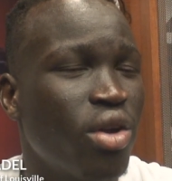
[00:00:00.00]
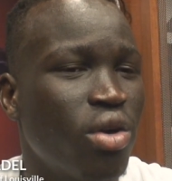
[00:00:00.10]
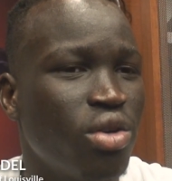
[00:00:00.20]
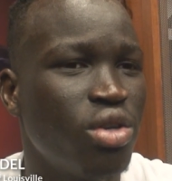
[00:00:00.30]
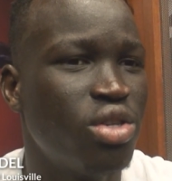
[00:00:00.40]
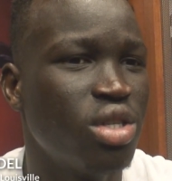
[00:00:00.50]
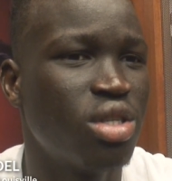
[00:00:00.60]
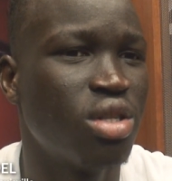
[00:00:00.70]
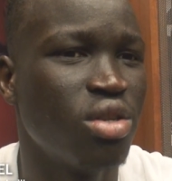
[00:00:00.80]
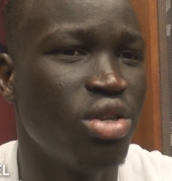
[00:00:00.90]
You know, you
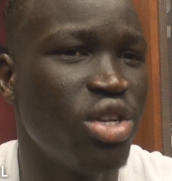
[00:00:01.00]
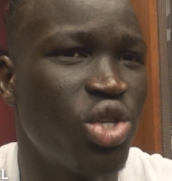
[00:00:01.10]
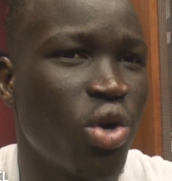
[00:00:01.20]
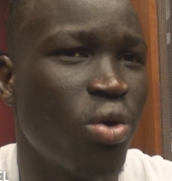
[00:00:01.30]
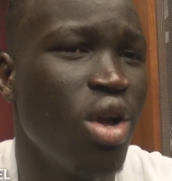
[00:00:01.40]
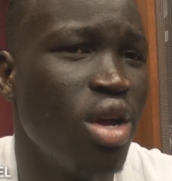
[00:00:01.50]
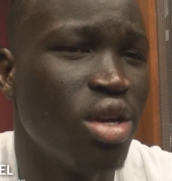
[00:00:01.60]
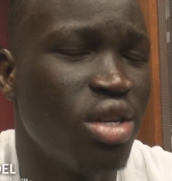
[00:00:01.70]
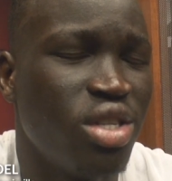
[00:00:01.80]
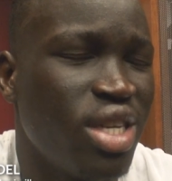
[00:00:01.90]
just didn't show,
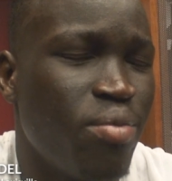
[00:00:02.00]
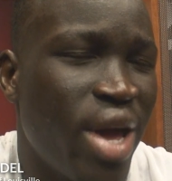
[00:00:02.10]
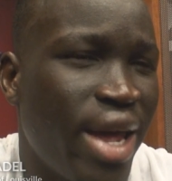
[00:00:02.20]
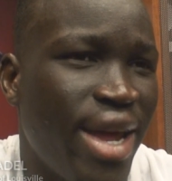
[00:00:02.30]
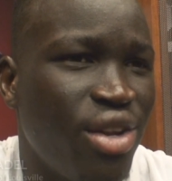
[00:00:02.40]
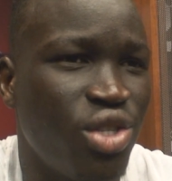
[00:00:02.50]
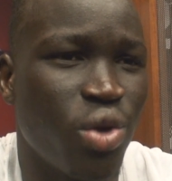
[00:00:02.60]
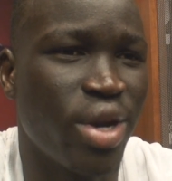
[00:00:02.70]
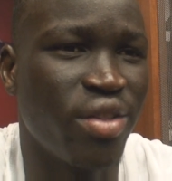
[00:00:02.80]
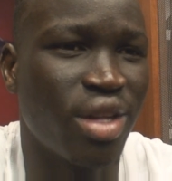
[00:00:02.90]
didn't see bad
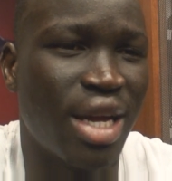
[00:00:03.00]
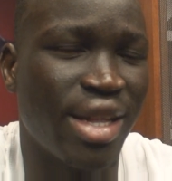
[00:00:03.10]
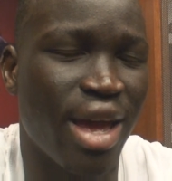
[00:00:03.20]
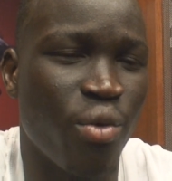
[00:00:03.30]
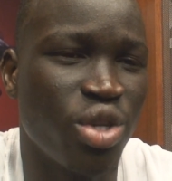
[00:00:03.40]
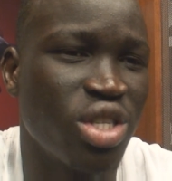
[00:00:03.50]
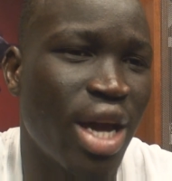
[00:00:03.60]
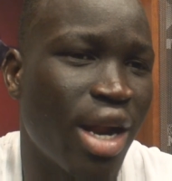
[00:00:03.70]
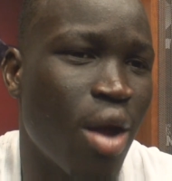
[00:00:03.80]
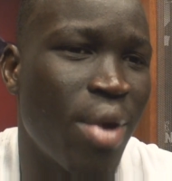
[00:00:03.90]
energy or anything like that. We
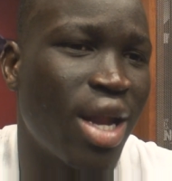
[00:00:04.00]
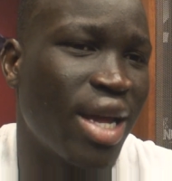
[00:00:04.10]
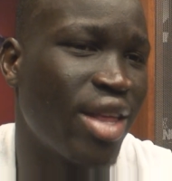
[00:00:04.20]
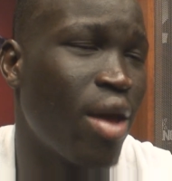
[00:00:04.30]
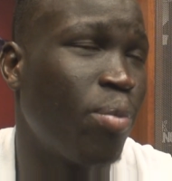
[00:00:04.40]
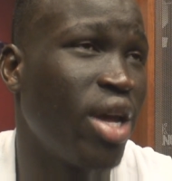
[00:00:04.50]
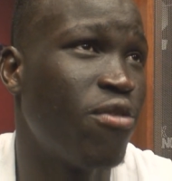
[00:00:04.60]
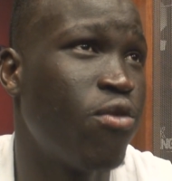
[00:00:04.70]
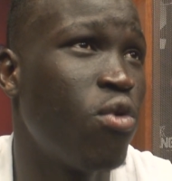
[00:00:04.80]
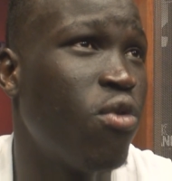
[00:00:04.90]
just got to come out like that and
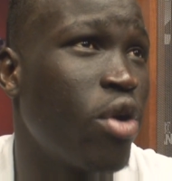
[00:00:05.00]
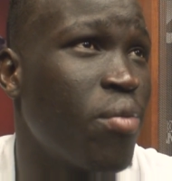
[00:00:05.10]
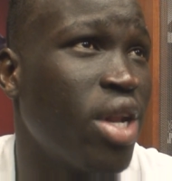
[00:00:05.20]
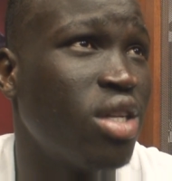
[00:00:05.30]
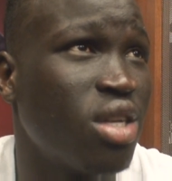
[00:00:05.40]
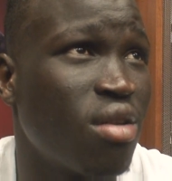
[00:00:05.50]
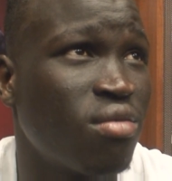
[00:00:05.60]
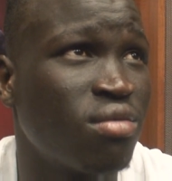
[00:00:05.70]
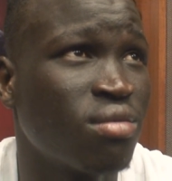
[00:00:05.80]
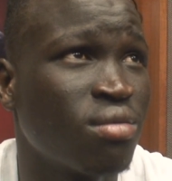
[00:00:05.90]
play for 40 minutes.